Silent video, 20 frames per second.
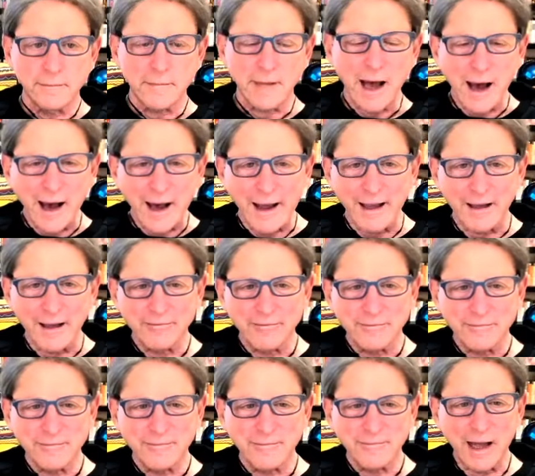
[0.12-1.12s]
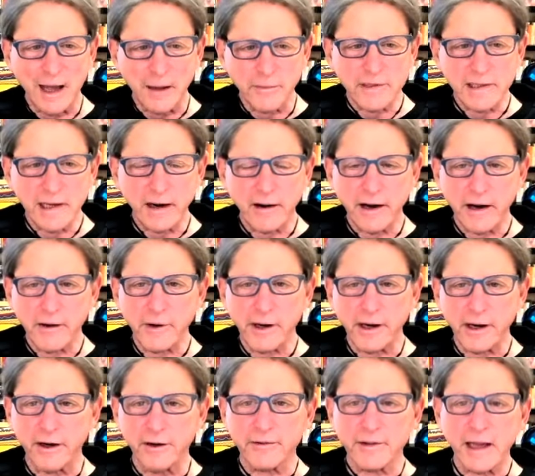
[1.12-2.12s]
Hi, I'm Terry
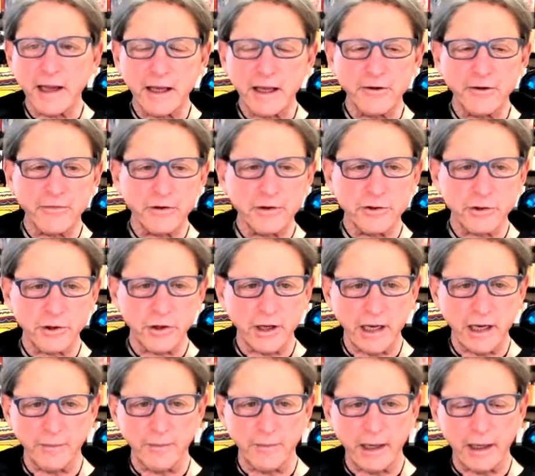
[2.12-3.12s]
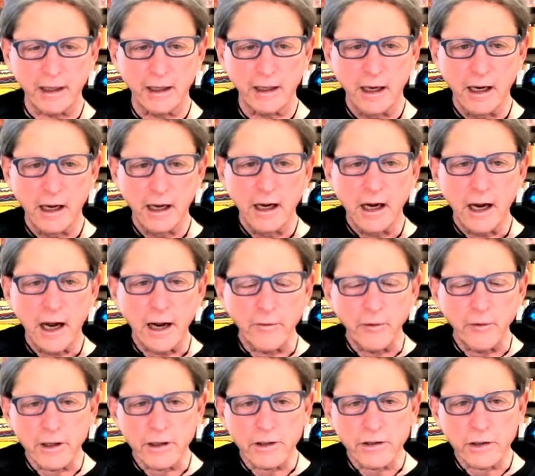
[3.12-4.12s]
Real. Thank you for joining me. I
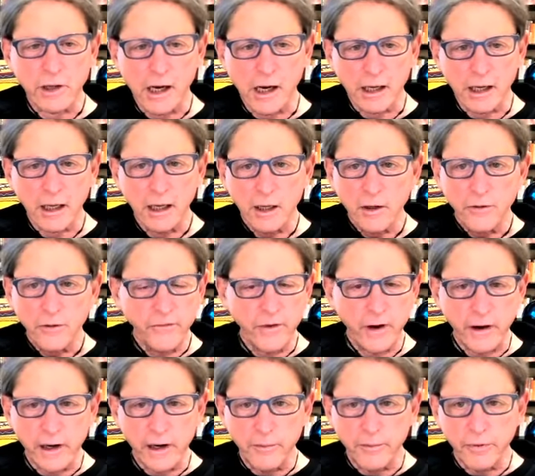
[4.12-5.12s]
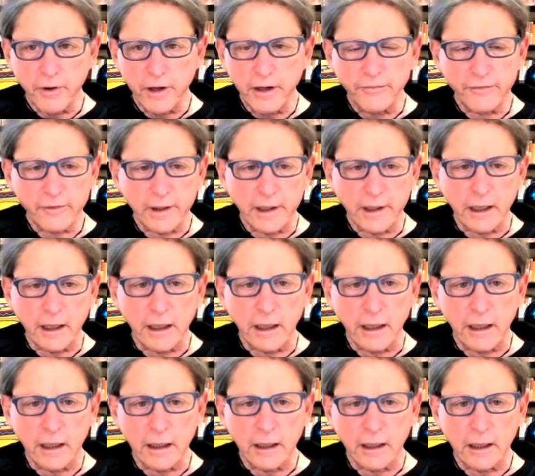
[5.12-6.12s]
want to talk very briefly
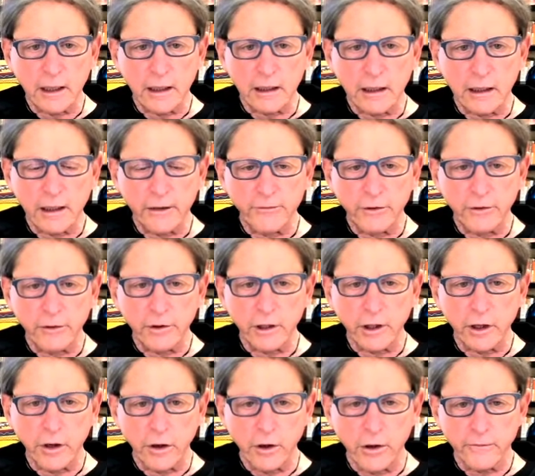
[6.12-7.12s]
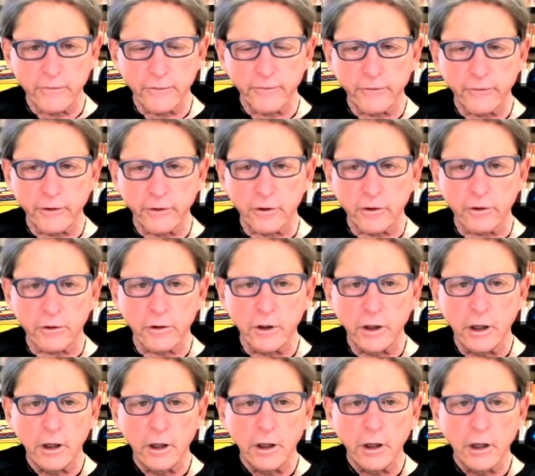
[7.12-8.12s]
and give you an overview
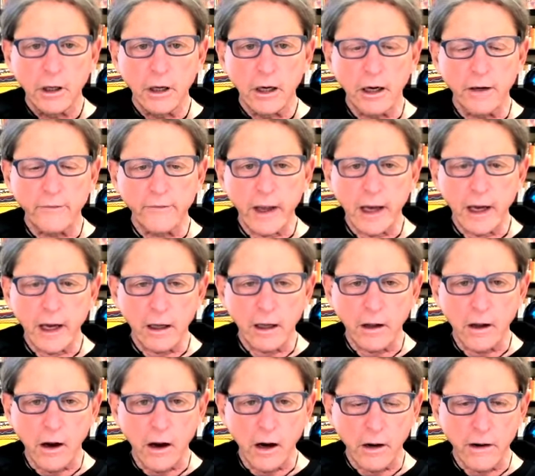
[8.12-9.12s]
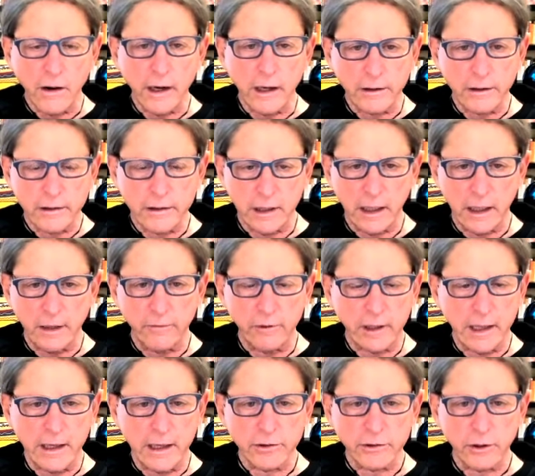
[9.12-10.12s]
of how RLT,
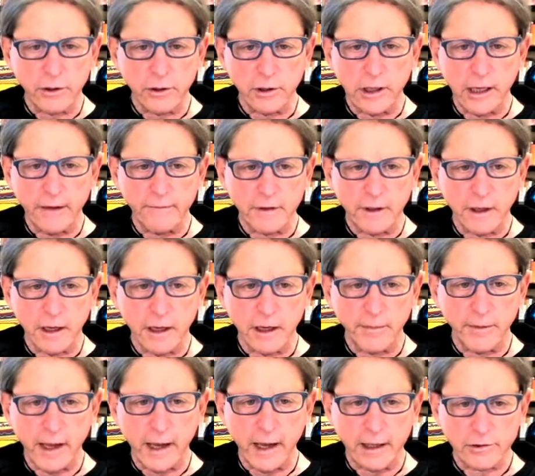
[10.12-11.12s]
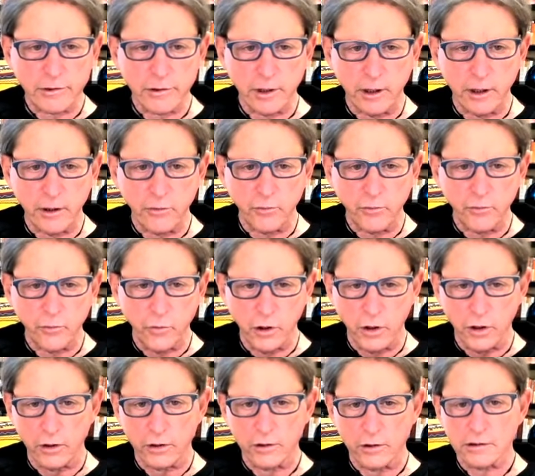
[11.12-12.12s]
Relational Life Therapy, actually
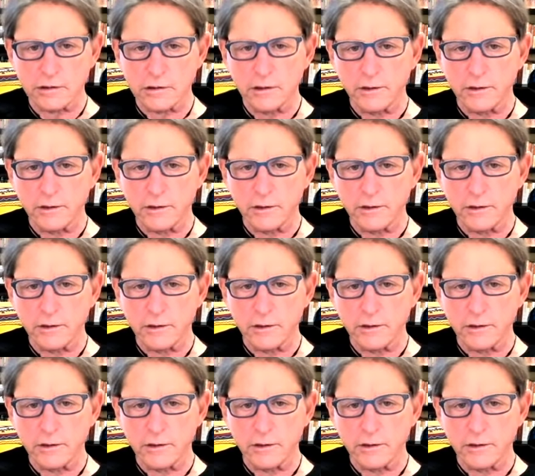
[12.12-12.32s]
works.